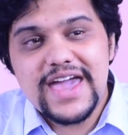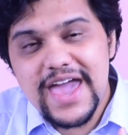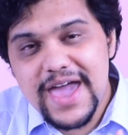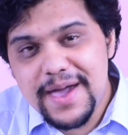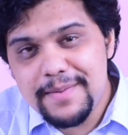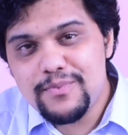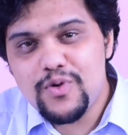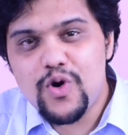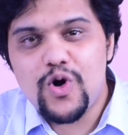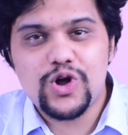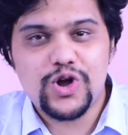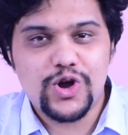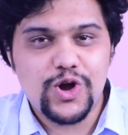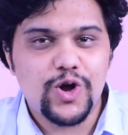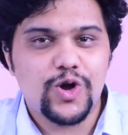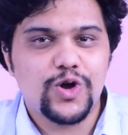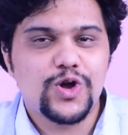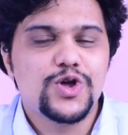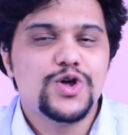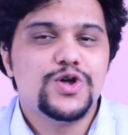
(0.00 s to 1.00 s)
him or
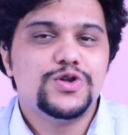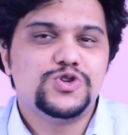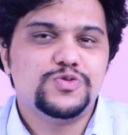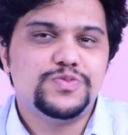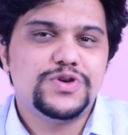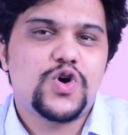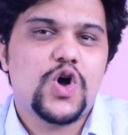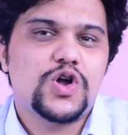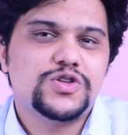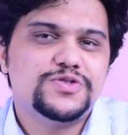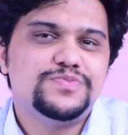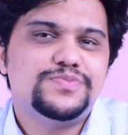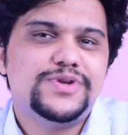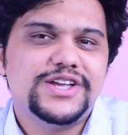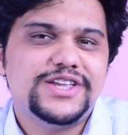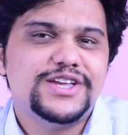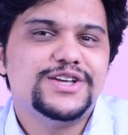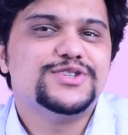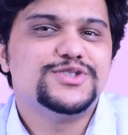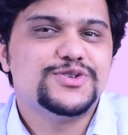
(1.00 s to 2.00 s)
her to be
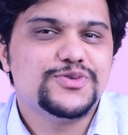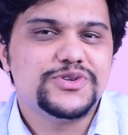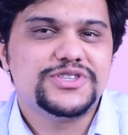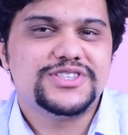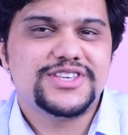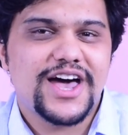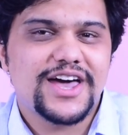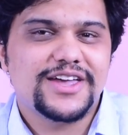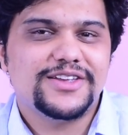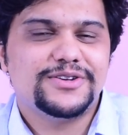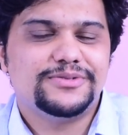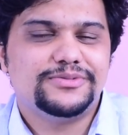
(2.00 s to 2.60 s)
contemplating suicide.